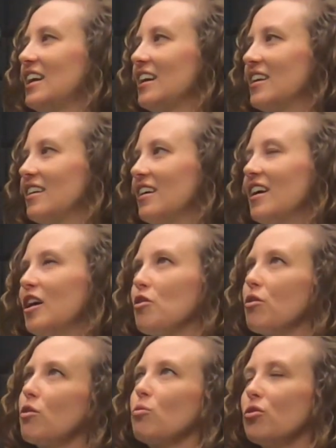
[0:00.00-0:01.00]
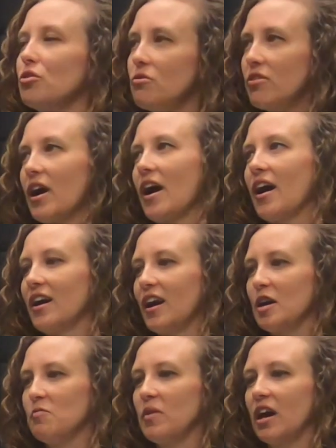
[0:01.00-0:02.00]
And through that,
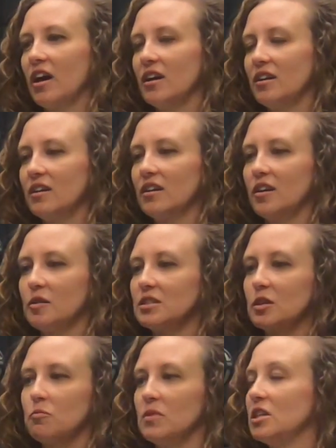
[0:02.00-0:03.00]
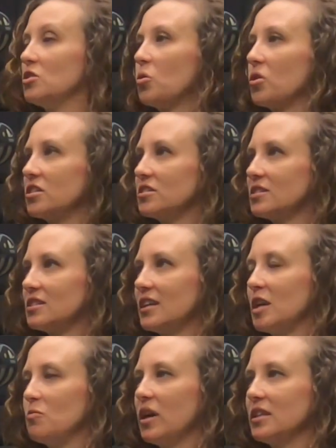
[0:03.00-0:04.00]
I met some mentors
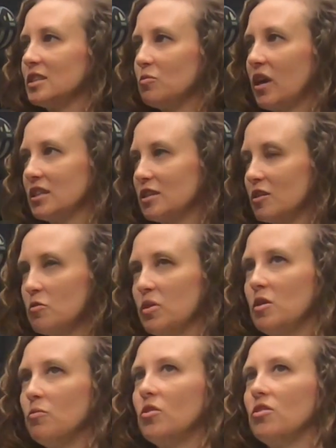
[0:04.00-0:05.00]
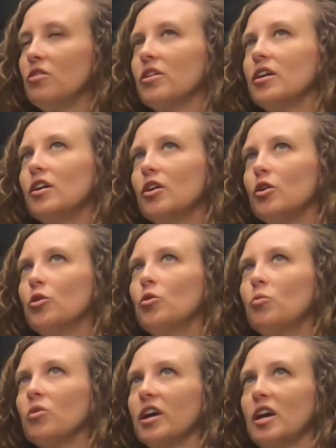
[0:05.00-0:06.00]
and I met some excellent people
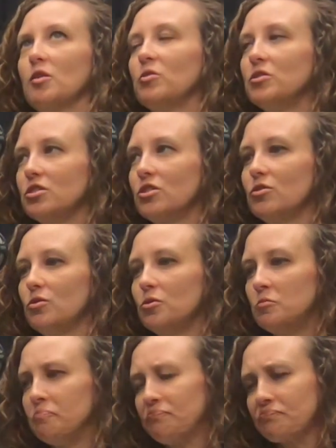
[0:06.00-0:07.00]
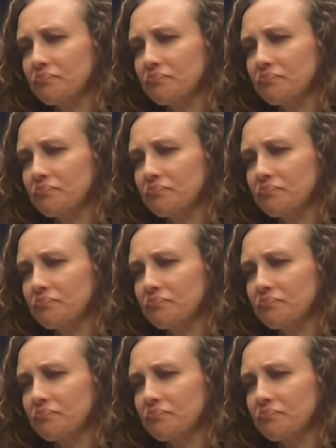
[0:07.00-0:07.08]
who were able to